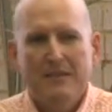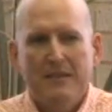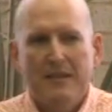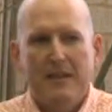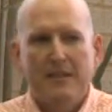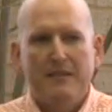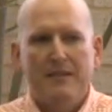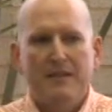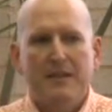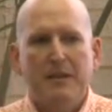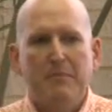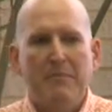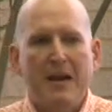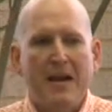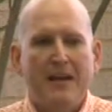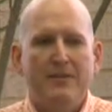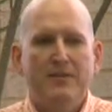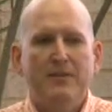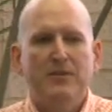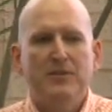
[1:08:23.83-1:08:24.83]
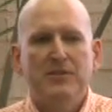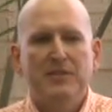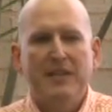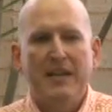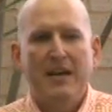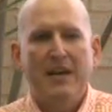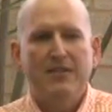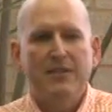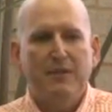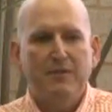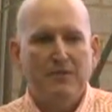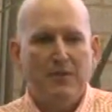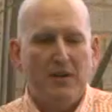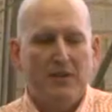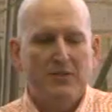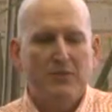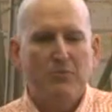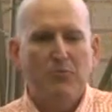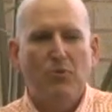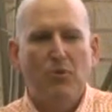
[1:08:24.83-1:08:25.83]
and the commanders and how they
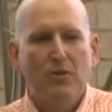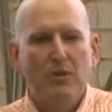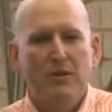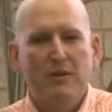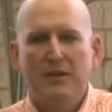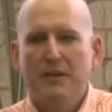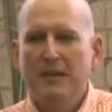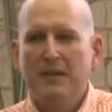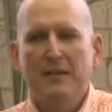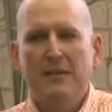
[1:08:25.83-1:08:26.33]
fought the war,